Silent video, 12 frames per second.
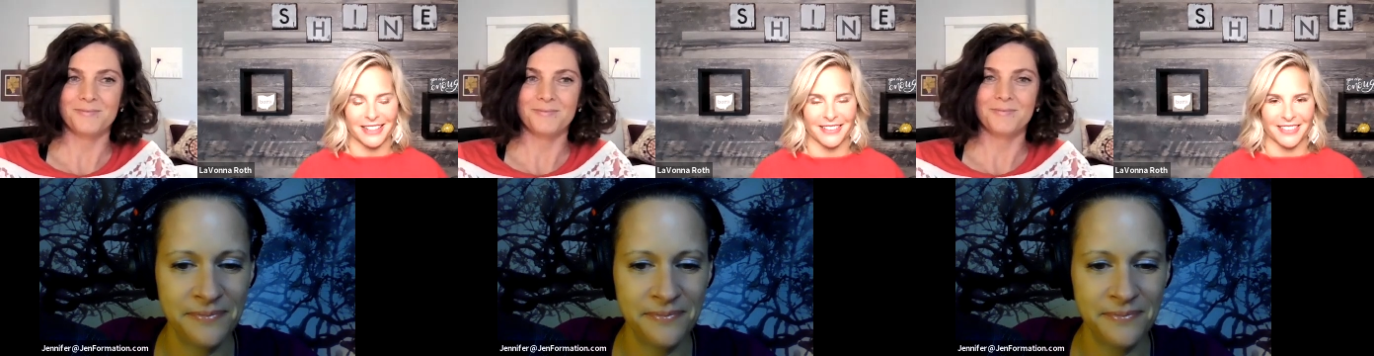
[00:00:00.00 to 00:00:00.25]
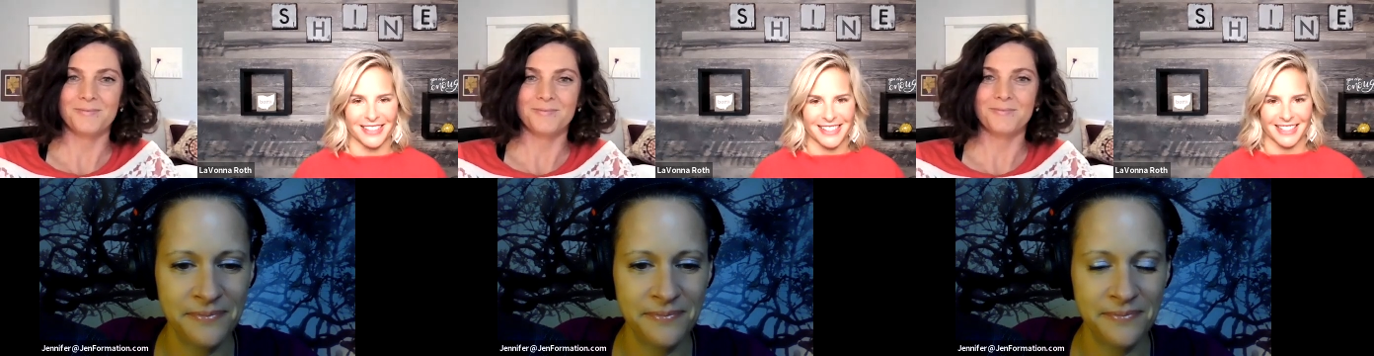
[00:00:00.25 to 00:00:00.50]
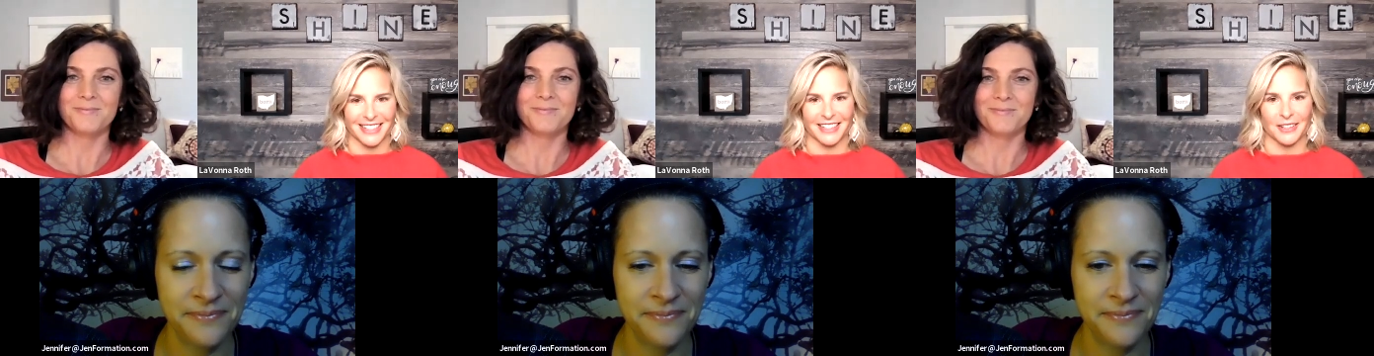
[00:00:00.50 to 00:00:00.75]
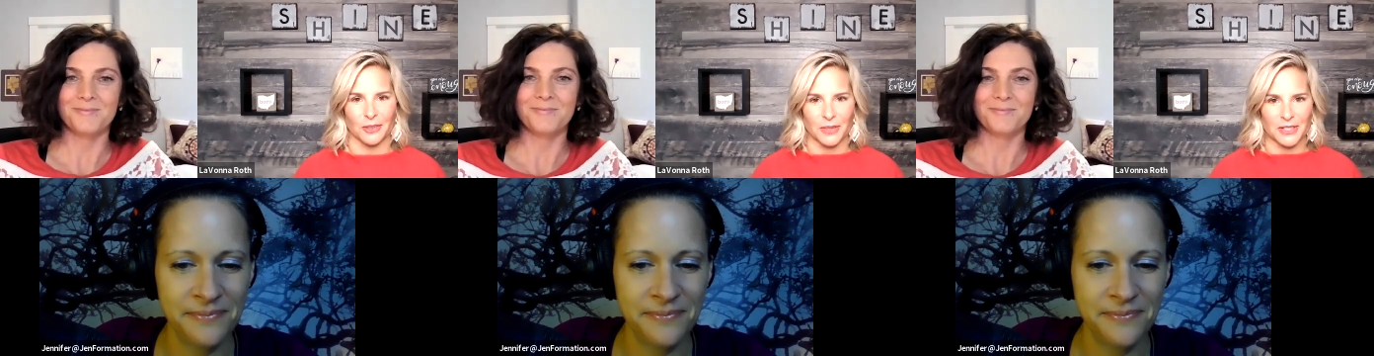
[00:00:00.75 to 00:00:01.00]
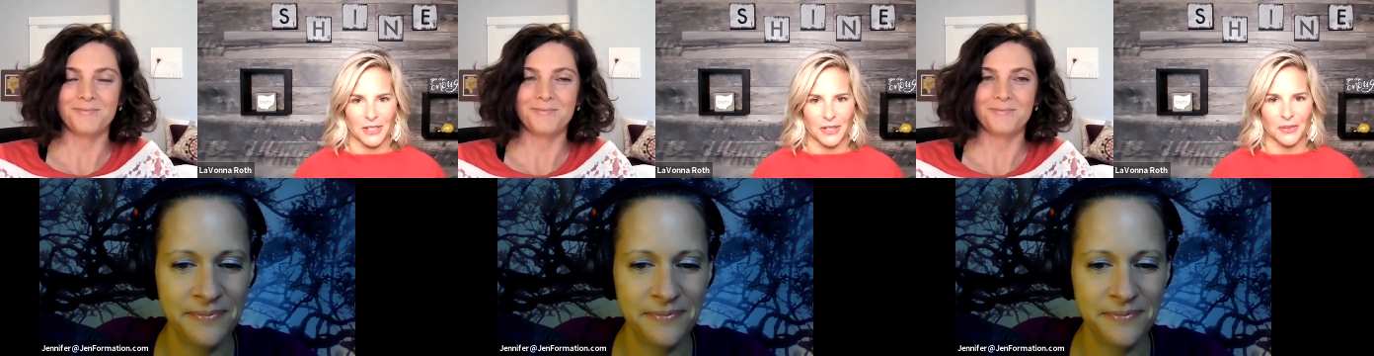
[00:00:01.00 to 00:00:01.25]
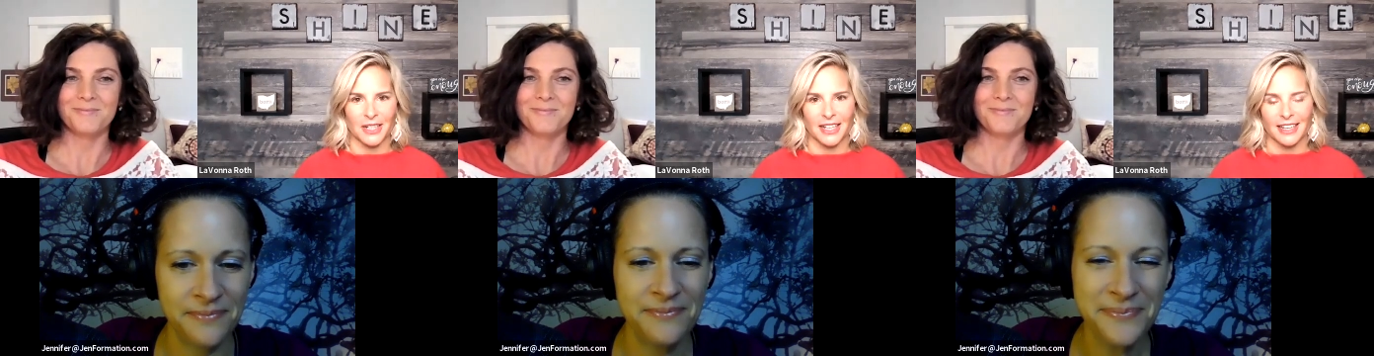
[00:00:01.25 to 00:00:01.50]
Speaker 1: you can see it in the
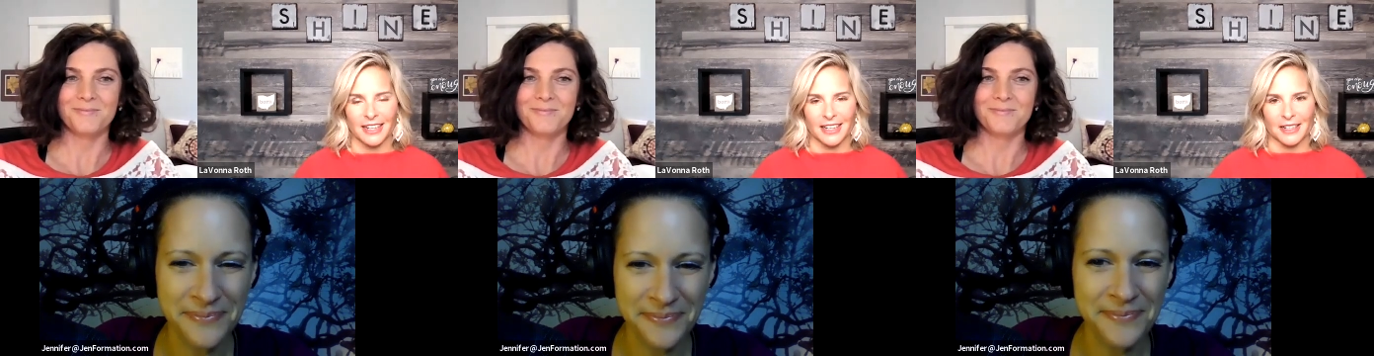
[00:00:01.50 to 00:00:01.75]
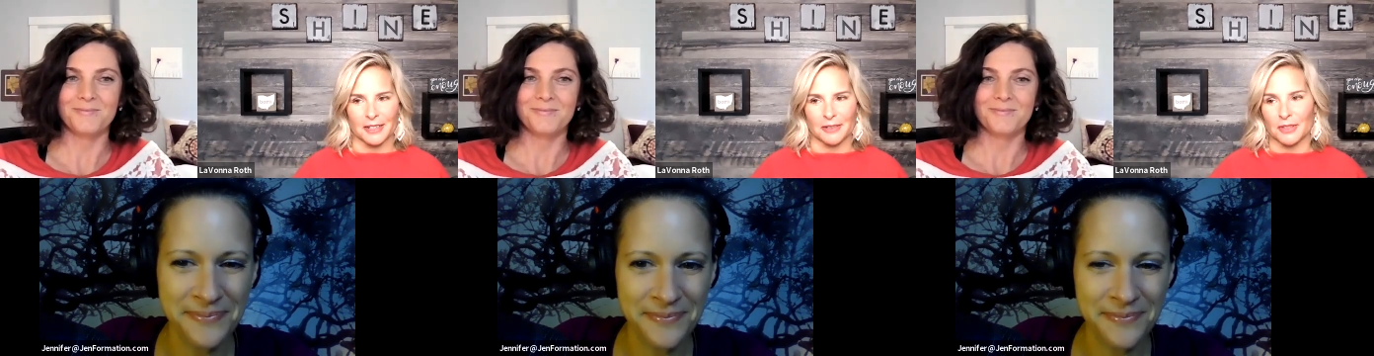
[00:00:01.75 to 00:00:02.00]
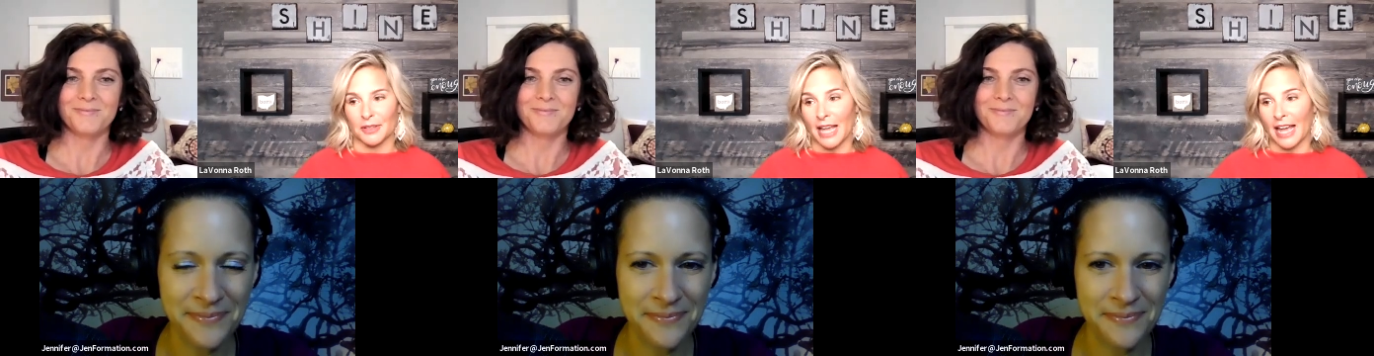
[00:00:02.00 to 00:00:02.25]
window. Um,